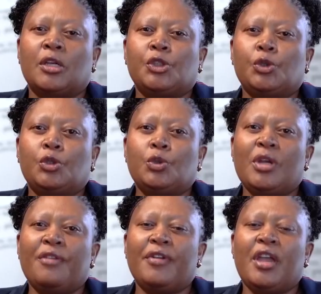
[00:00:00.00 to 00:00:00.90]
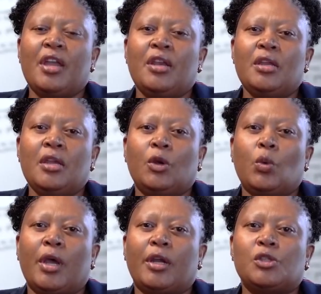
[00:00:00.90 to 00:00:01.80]
Should you have any
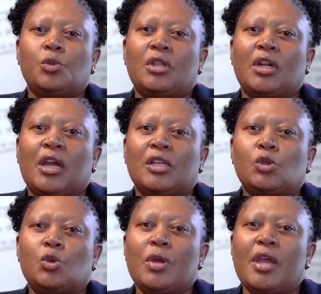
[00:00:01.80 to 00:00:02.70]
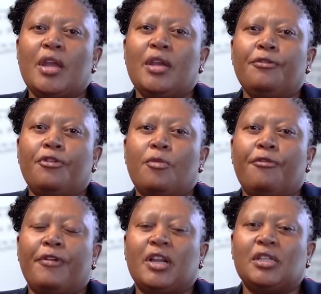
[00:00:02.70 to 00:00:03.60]
inquiries with regards to any form of
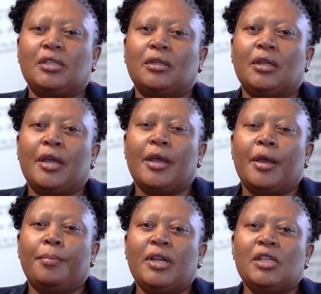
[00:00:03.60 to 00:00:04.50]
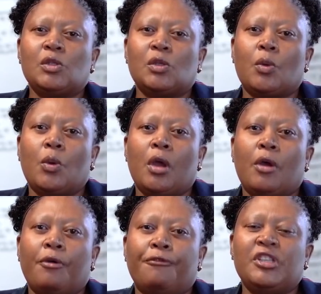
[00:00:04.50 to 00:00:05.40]
funding, please
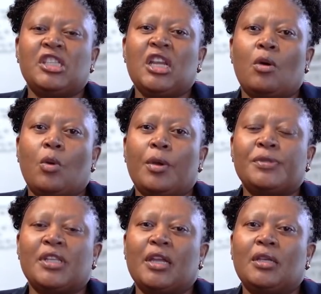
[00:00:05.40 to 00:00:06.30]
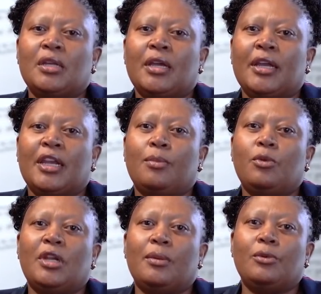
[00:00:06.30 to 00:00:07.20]
visit our website,
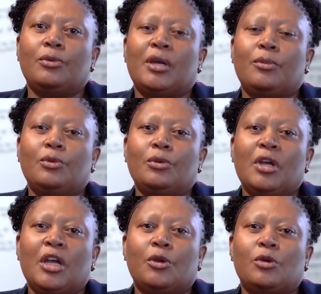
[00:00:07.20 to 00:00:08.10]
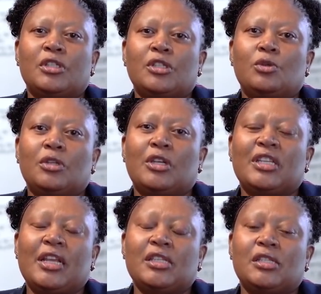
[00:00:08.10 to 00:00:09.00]

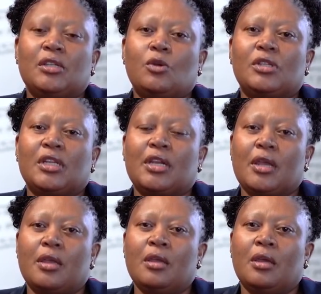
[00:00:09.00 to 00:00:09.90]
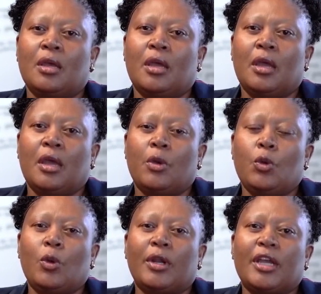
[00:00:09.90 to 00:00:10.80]
www.ct.ac.za.
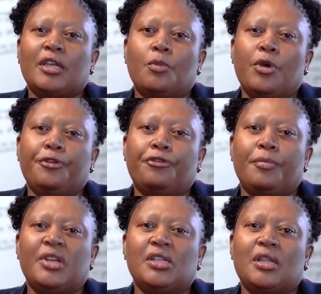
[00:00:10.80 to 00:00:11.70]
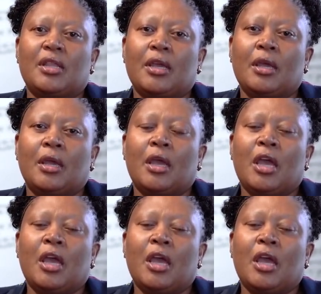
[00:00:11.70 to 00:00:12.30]
You will get more information there.